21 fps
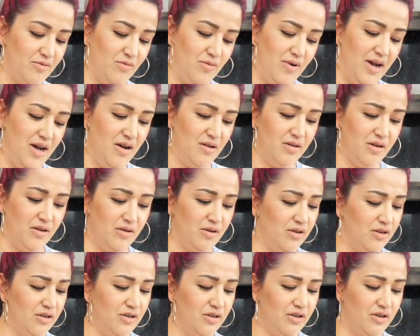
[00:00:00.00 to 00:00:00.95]
Wow, no.
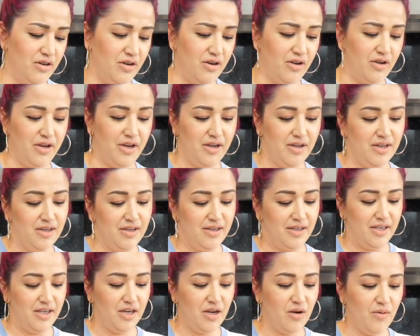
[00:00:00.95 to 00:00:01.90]

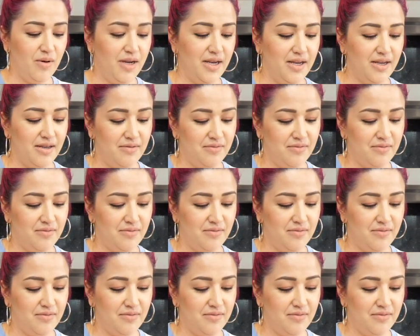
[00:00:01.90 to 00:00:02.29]
You know what?